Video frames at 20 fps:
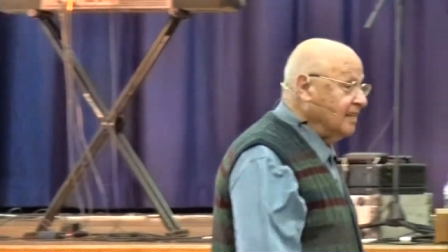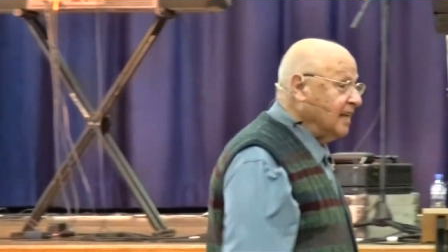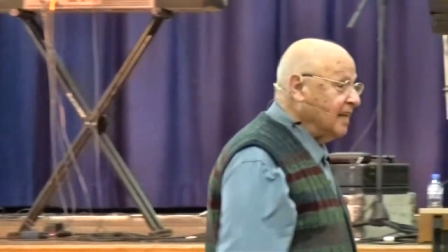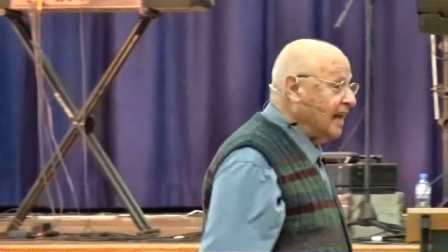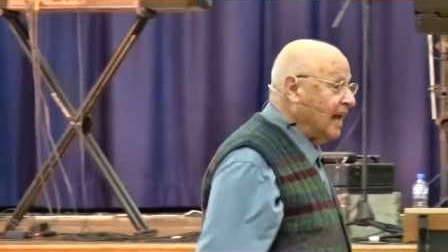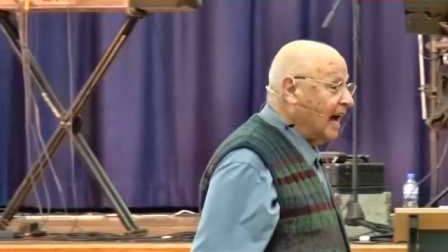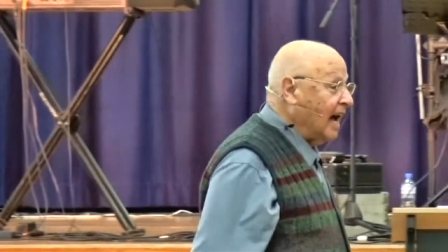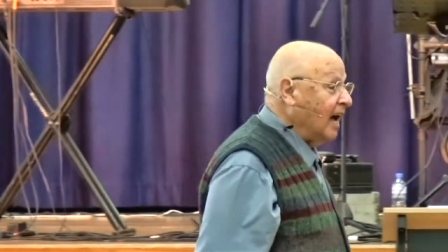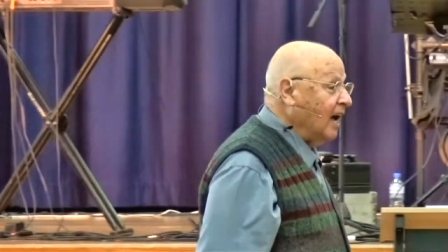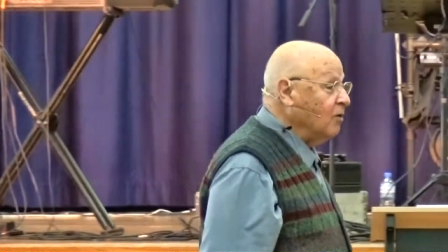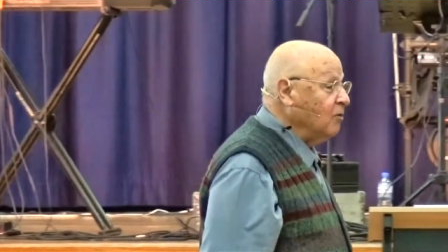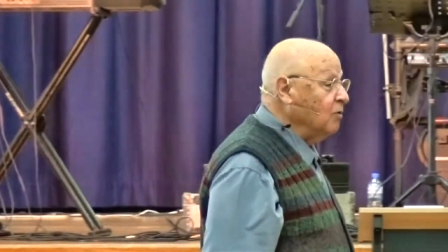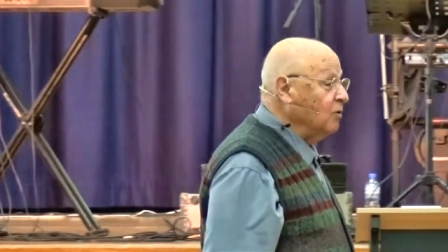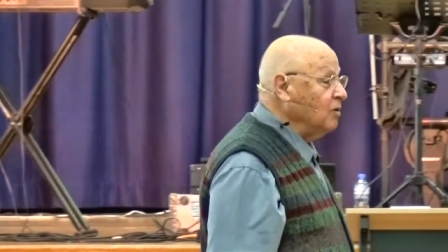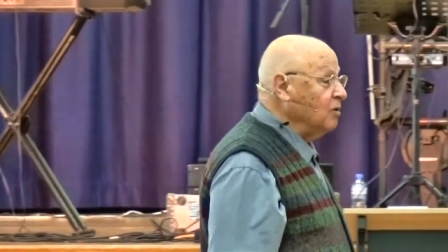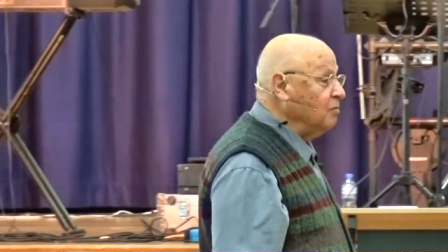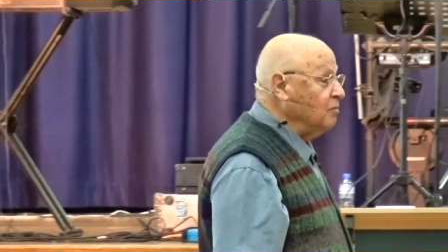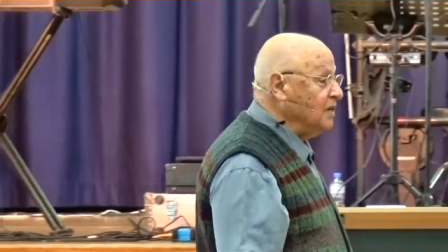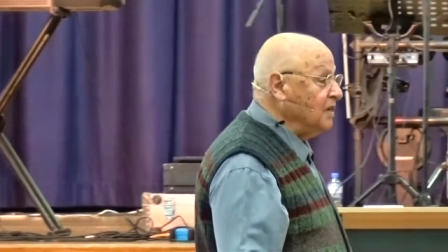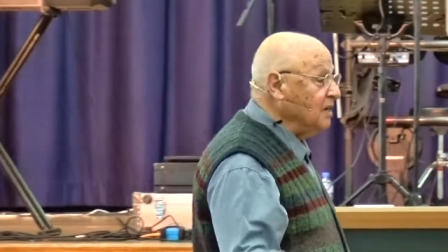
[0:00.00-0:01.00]
that I
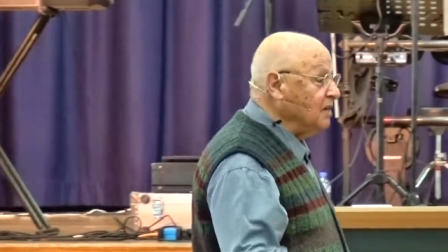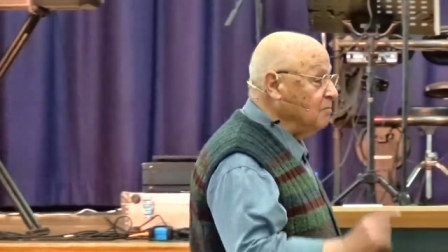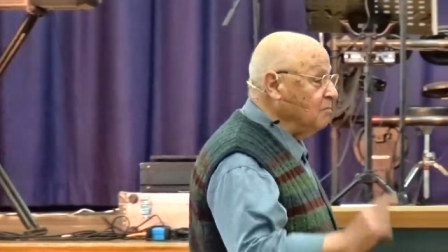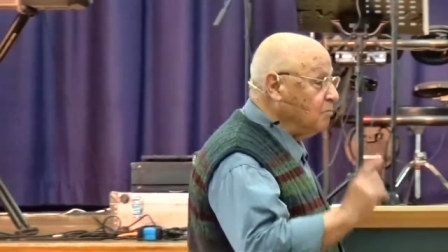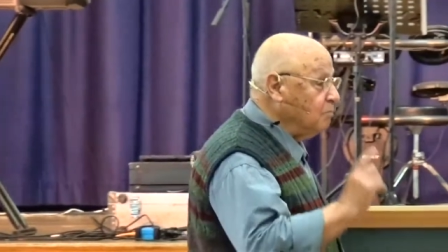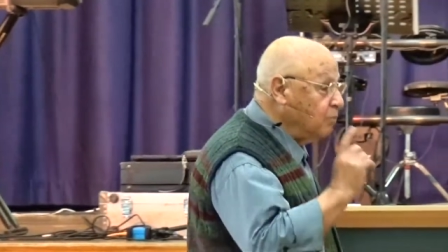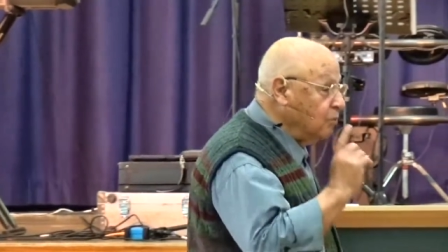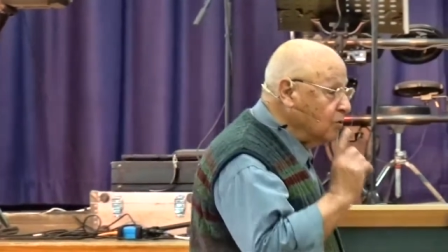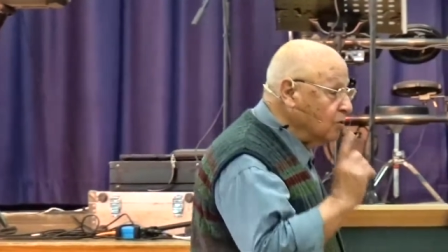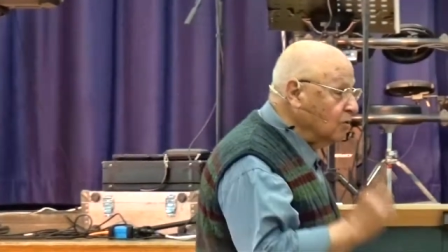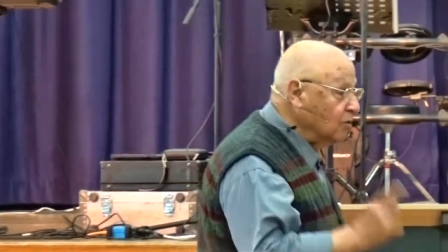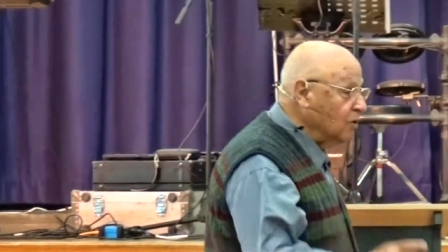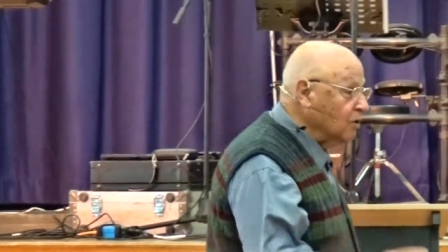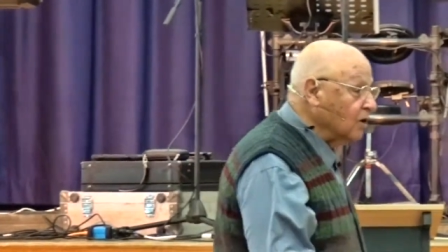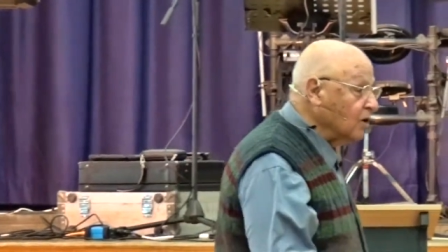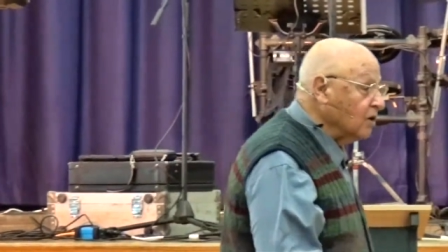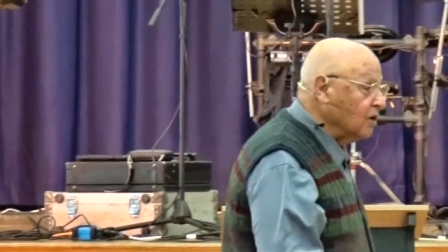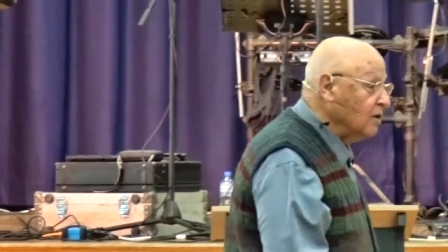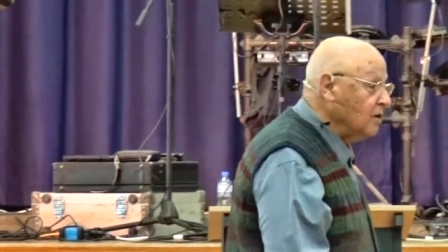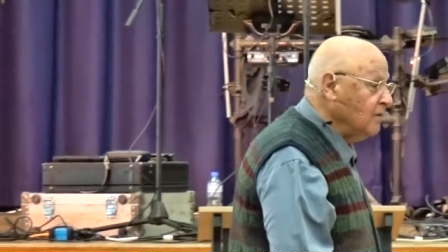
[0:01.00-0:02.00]
will be
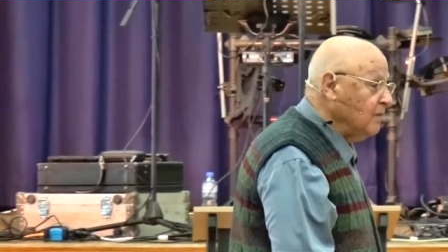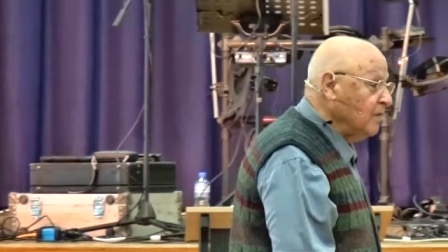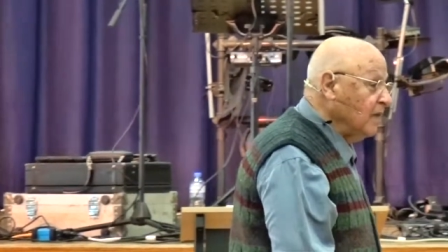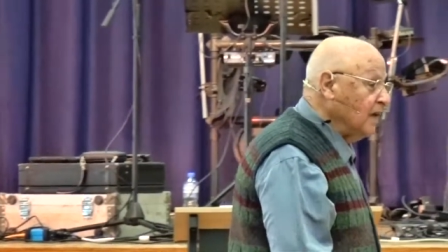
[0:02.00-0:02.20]
poor,